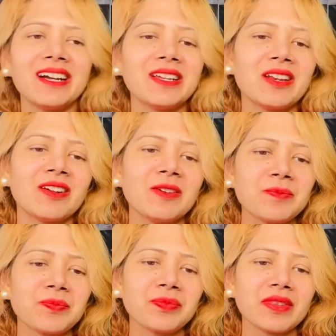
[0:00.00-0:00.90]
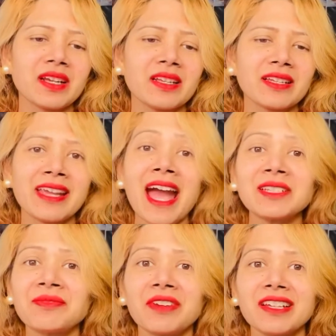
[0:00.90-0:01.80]
you know, like
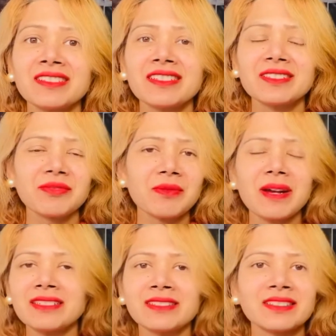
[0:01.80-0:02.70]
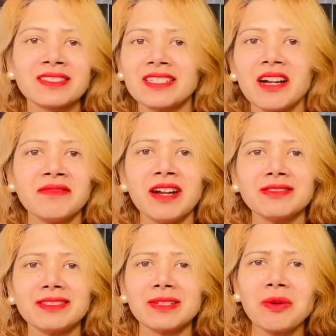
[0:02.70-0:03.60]
catchphrases from other stuff.
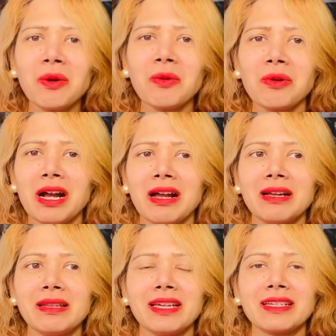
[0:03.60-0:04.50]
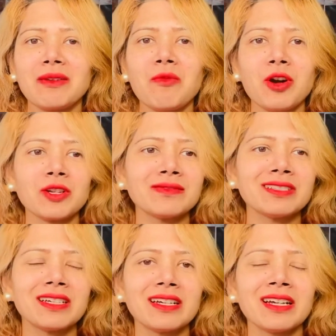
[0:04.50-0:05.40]
I was like, oh, like one of
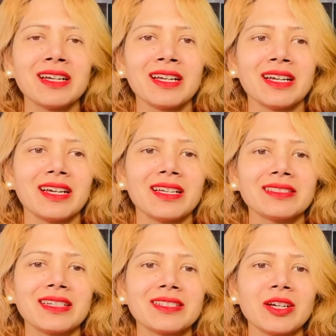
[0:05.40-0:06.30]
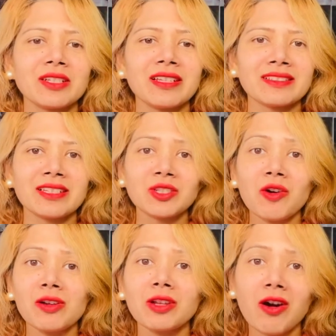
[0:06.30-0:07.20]
the
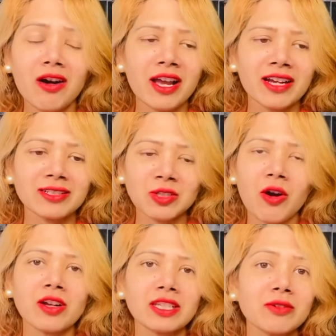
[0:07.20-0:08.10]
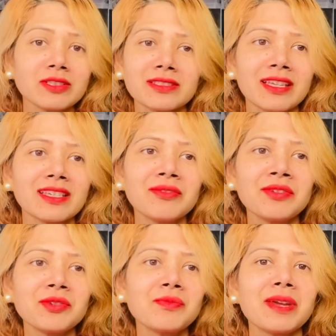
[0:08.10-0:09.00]
lawyer thought, he was saying, if
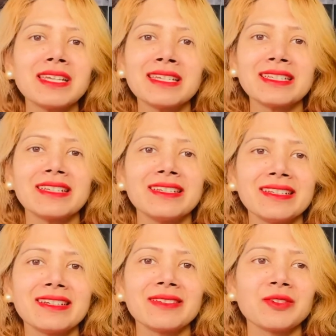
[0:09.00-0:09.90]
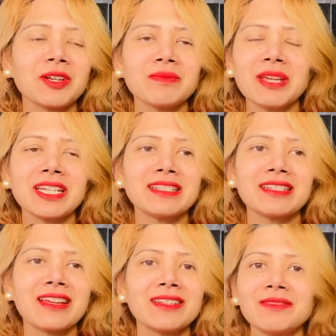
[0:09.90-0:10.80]
you make it here, you can make
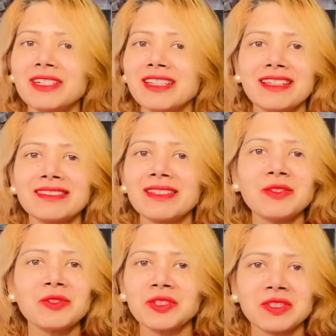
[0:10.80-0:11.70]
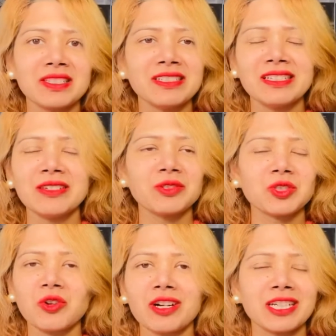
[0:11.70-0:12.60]
it anywhere. Like the New York City, he was
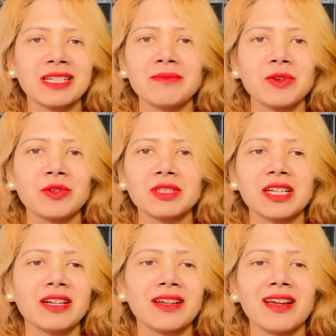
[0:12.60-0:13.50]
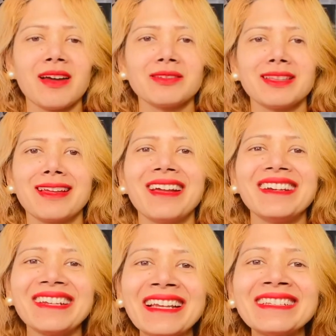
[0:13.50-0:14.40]
talking about the, I was like,
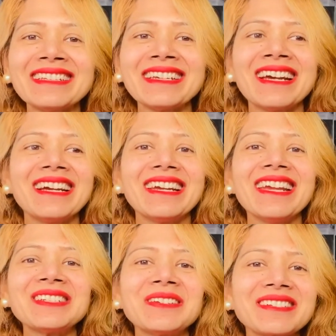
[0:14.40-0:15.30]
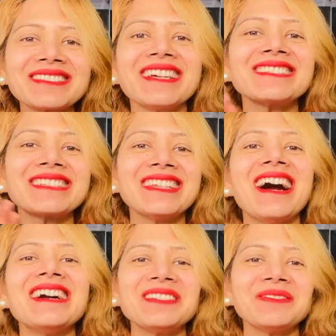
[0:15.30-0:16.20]
really? He took this
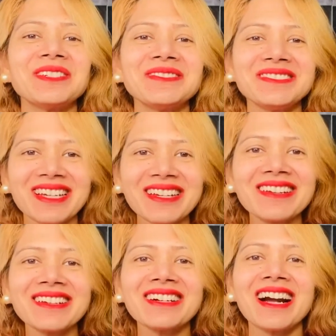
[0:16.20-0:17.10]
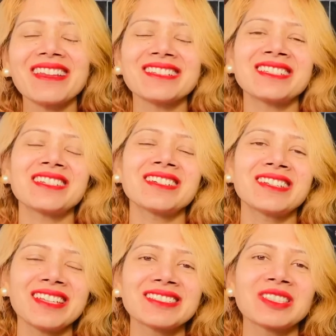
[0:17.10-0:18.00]
line from the, you know, Alicia
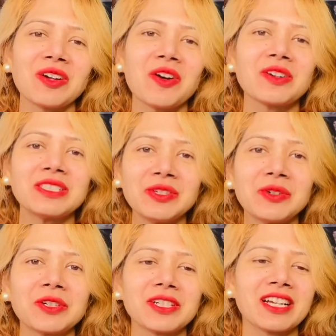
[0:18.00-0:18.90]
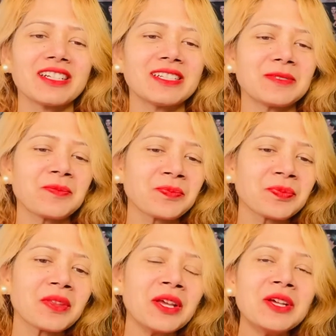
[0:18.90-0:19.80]
Keys song, New York.
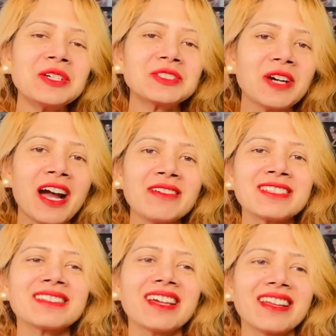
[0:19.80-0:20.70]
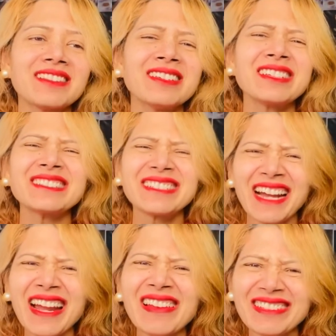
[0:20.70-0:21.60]
So I was like thinking the
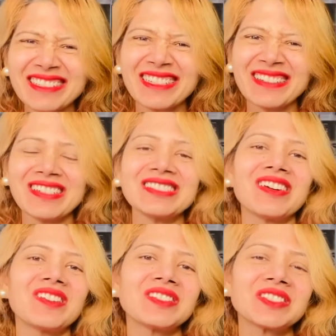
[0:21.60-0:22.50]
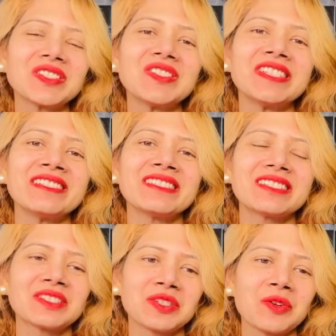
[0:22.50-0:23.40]
dialogues are not always good in
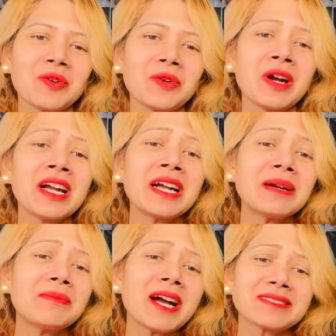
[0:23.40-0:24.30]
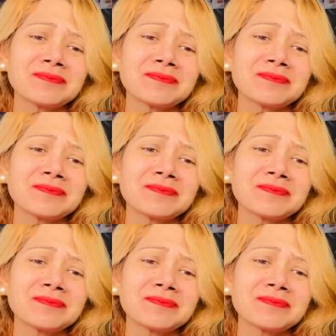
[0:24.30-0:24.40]
this show. But